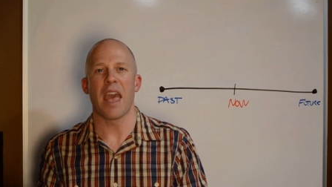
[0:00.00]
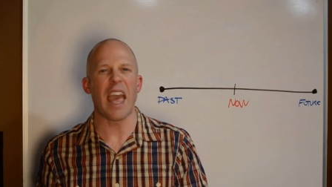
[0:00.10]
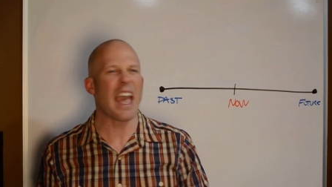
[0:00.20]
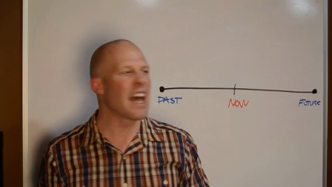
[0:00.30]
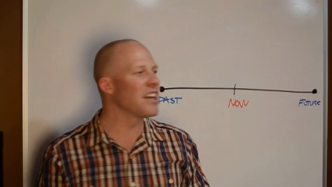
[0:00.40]

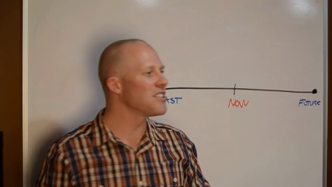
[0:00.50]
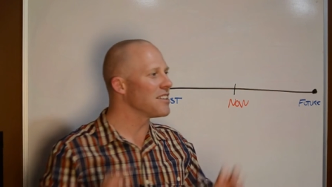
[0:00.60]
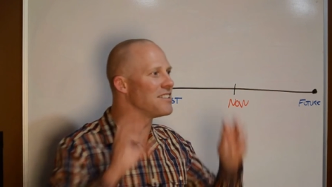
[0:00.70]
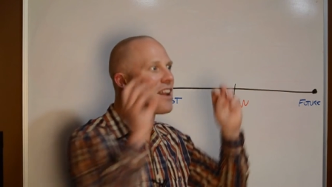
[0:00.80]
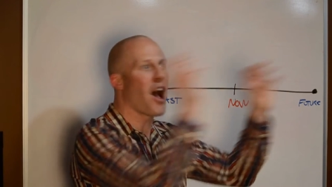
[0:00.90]
and
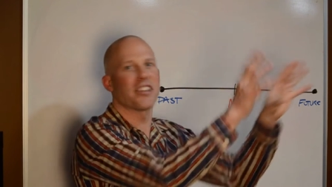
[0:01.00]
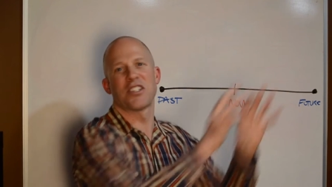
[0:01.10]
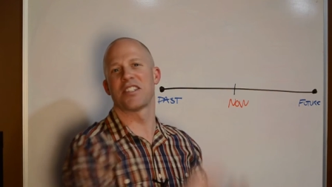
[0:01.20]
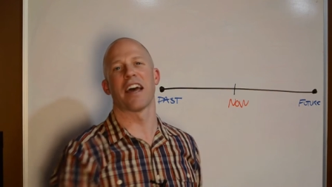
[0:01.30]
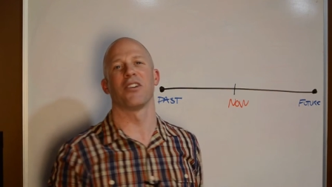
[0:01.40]
not
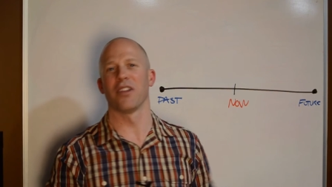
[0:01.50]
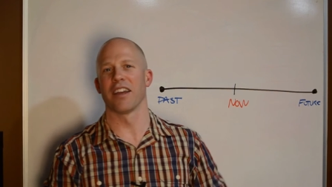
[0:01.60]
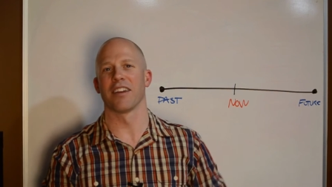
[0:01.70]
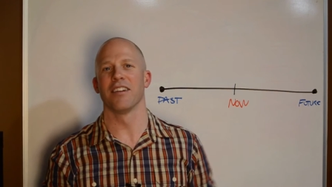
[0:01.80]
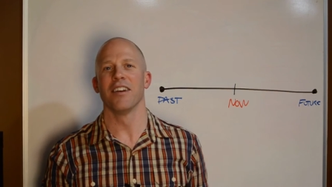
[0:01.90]

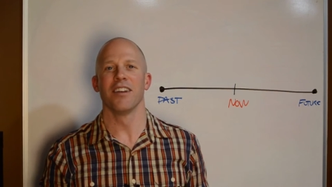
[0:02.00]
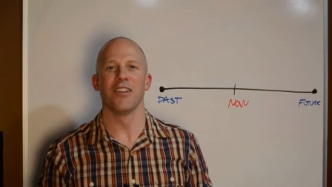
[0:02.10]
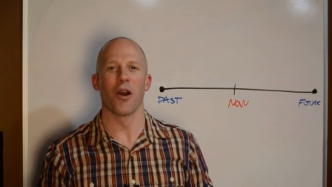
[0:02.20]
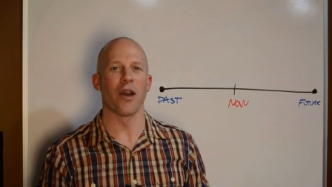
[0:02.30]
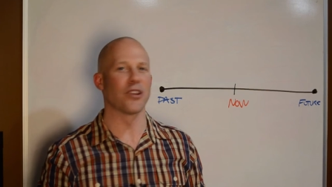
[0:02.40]
settling,
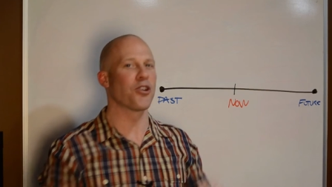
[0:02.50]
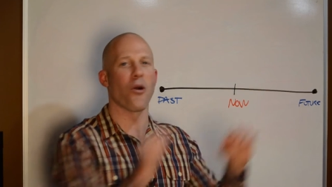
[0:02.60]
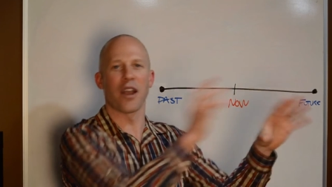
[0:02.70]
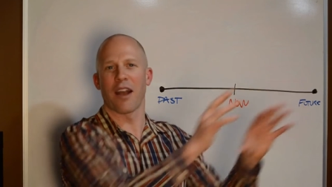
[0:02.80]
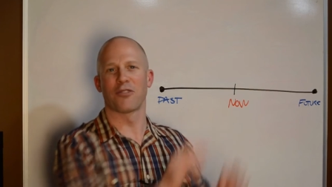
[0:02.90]
you know, and
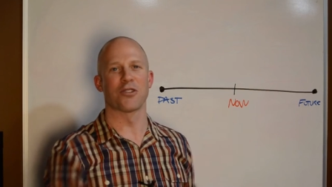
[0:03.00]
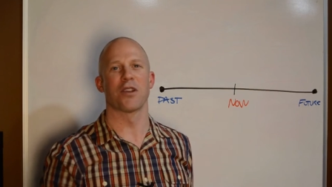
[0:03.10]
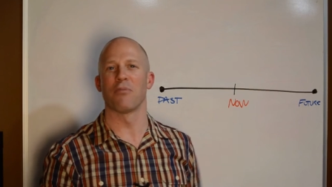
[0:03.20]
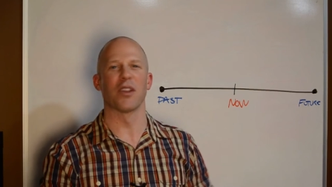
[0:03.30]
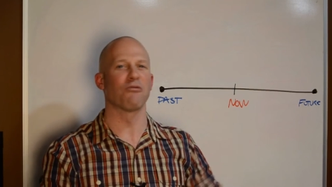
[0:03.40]
going after
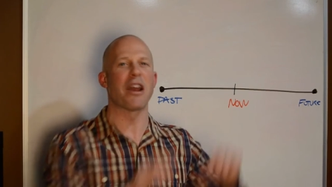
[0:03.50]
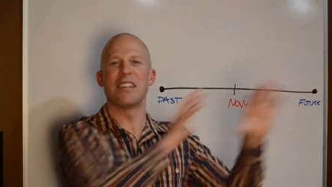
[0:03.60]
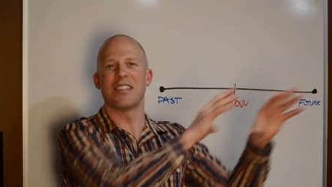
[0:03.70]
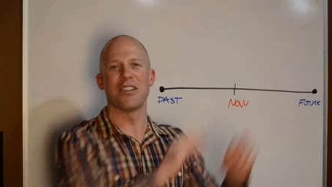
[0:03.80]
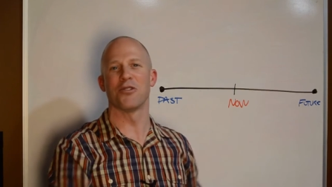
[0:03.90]
something,
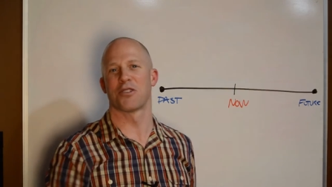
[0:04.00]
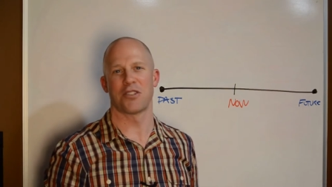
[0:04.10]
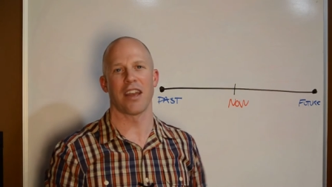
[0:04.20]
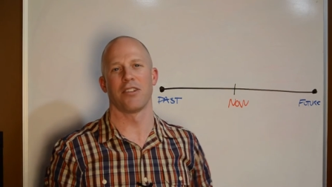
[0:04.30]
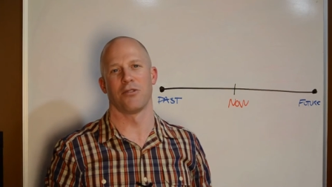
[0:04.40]
raising your
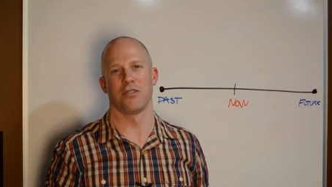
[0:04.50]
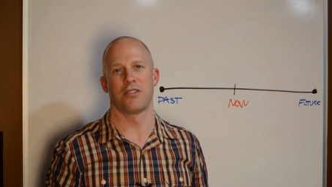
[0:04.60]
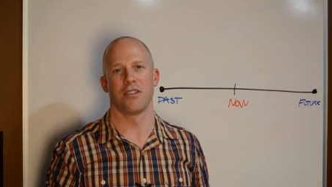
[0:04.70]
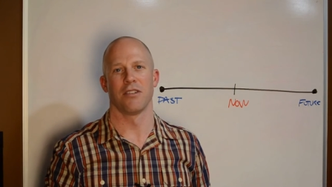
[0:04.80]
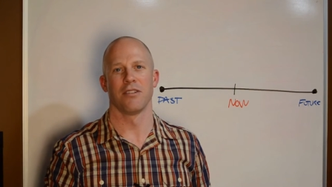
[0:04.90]

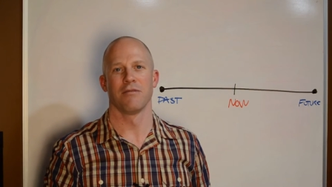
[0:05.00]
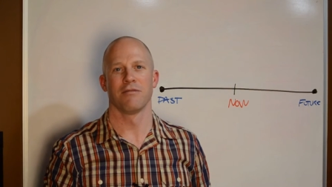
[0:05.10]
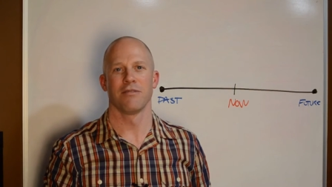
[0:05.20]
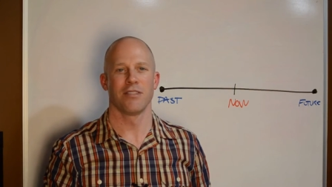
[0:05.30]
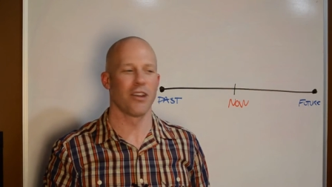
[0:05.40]
standards.
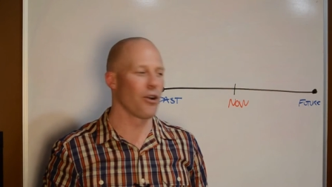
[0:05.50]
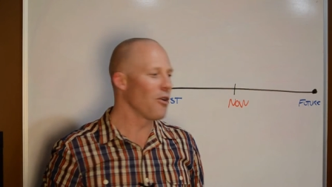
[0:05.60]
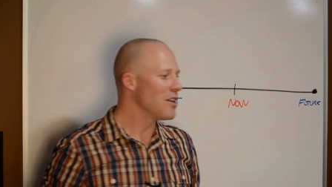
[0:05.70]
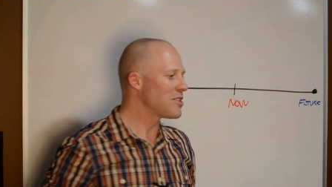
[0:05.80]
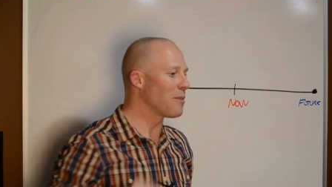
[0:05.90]
You
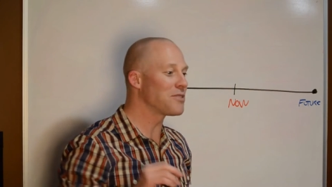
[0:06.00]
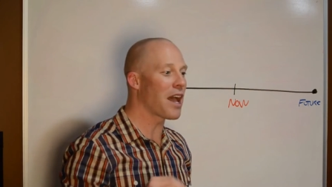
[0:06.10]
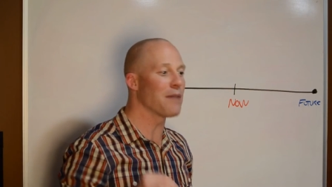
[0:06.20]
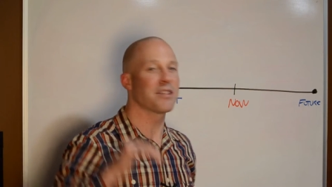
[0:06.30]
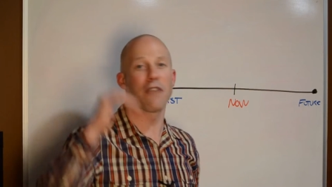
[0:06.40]
know,
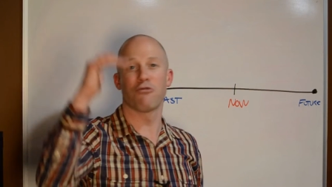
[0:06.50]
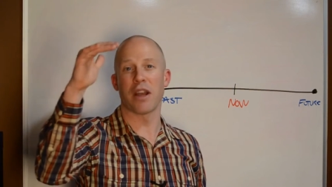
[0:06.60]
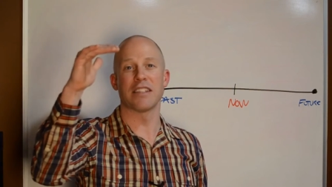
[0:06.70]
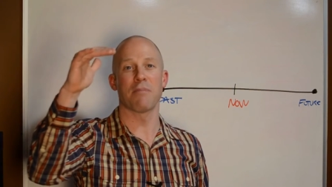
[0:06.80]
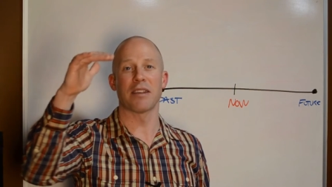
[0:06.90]
sometimes I've
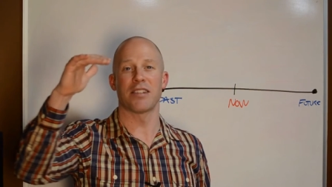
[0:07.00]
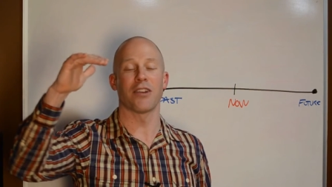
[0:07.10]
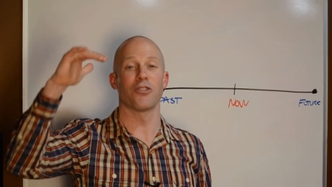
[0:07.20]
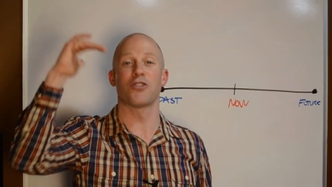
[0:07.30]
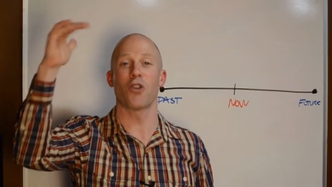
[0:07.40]
raised my
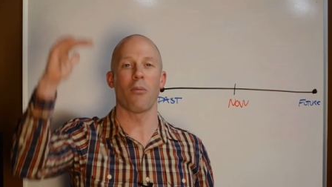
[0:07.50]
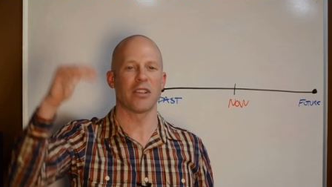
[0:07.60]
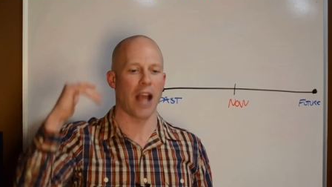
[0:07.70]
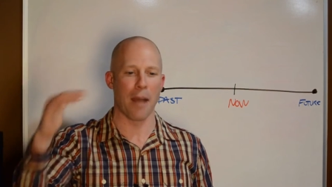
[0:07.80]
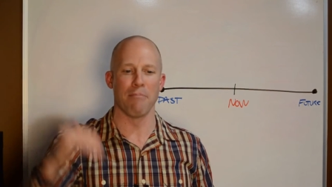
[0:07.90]
standards so
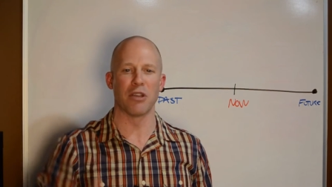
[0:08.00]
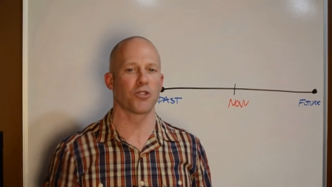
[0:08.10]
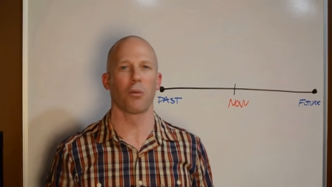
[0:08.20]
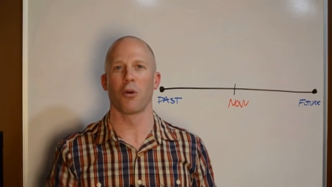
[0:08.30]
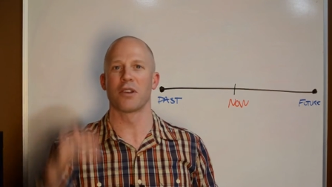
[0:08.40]
much I'm
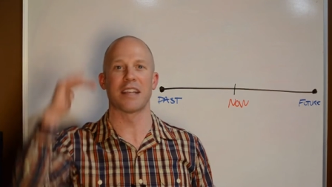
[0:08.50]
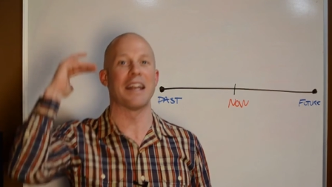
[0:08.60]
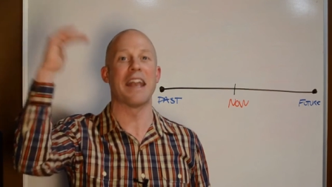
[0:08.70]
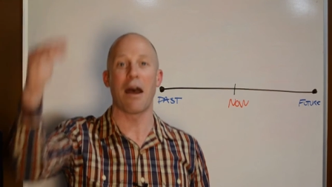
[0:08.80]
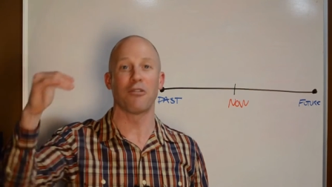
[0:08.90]
miserable because I
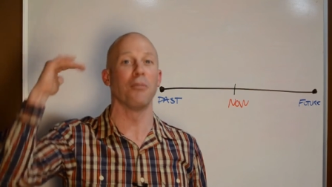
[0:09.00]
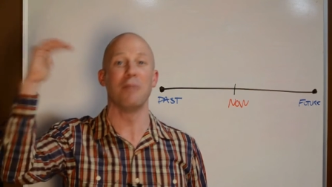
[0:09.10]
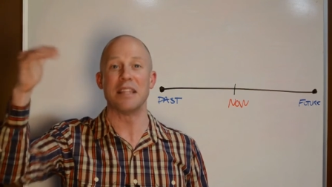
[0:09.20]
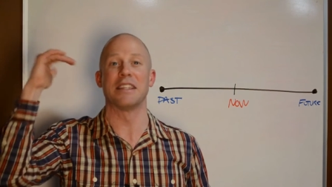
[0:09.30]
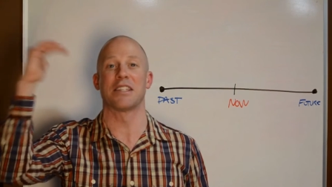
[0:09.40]
never
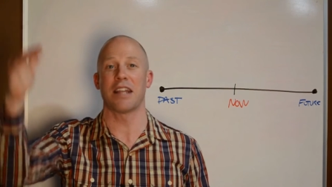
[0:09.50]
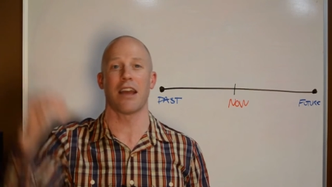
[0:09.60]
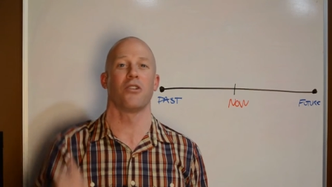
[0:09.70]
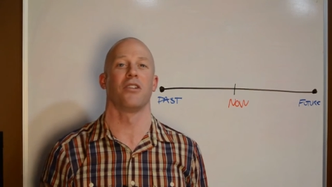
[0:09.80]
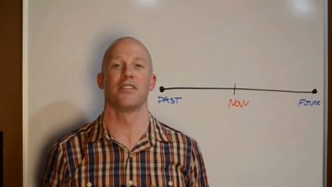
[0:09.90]
meet the
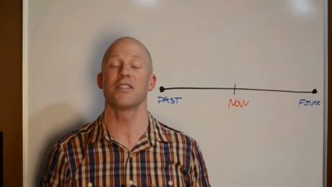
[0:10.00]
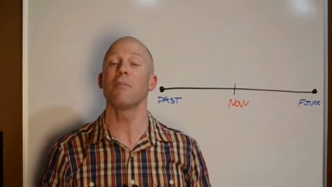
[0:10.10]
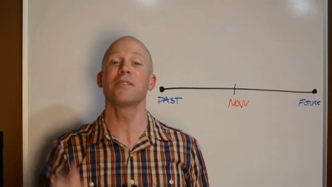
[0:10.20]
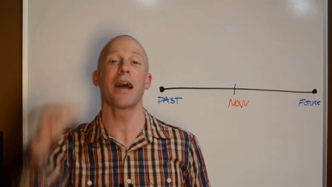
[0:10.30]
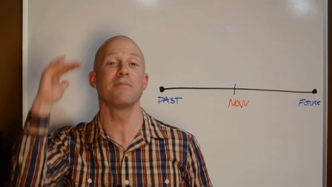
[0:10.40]
standard. And
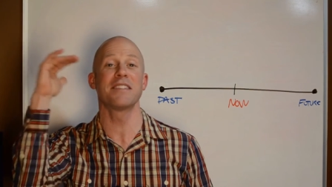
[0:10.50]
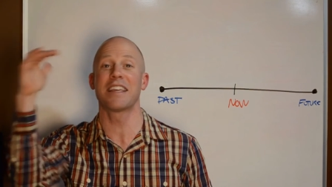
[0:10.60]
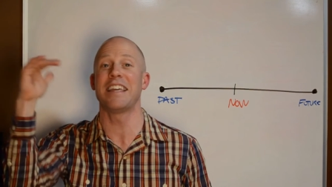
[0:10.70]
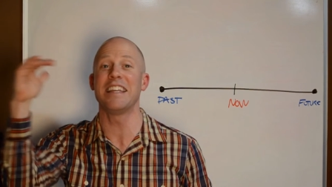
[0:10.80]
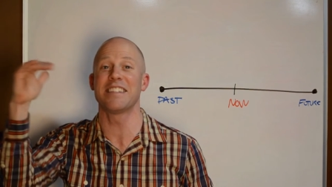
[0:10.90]
sometimes the
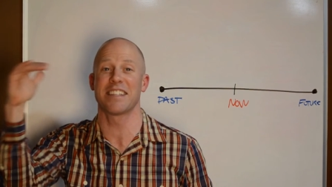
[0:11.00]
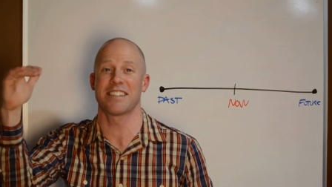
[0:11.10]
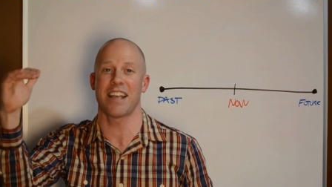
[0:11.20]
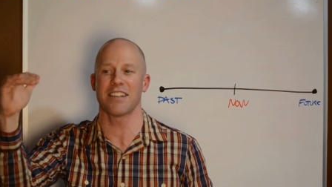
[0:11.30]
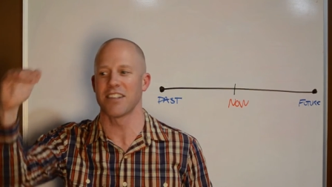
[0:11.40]
key to
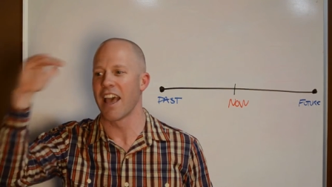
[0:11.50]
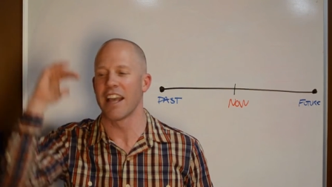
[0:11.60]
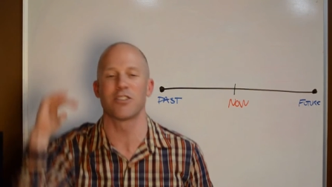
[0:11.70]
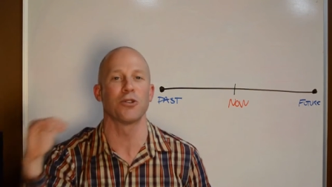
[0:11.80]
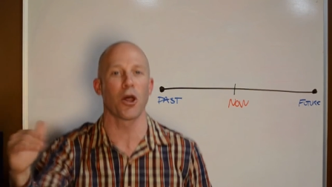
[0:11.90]
success
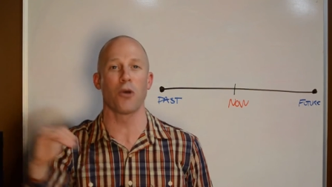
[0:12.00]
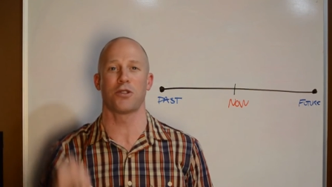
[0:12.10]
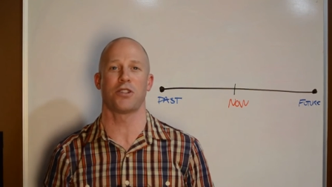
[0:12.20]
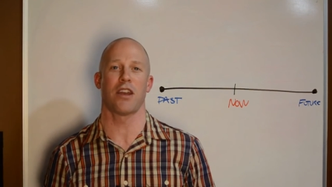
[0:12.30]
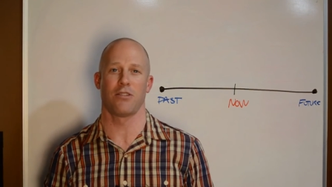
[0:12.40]
is low
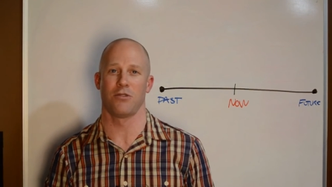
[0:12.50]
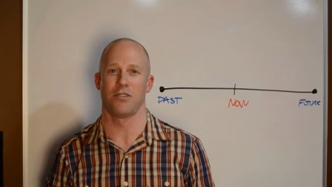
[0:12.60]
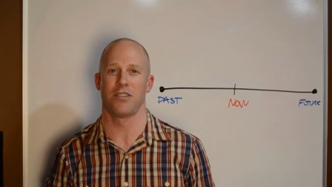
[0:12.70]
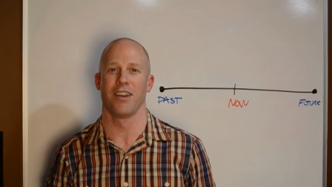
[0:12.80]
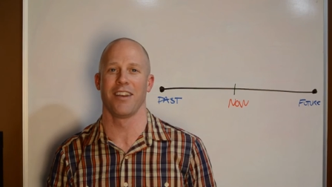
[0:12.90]

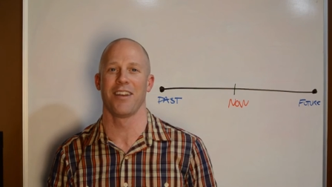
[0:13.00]
standards.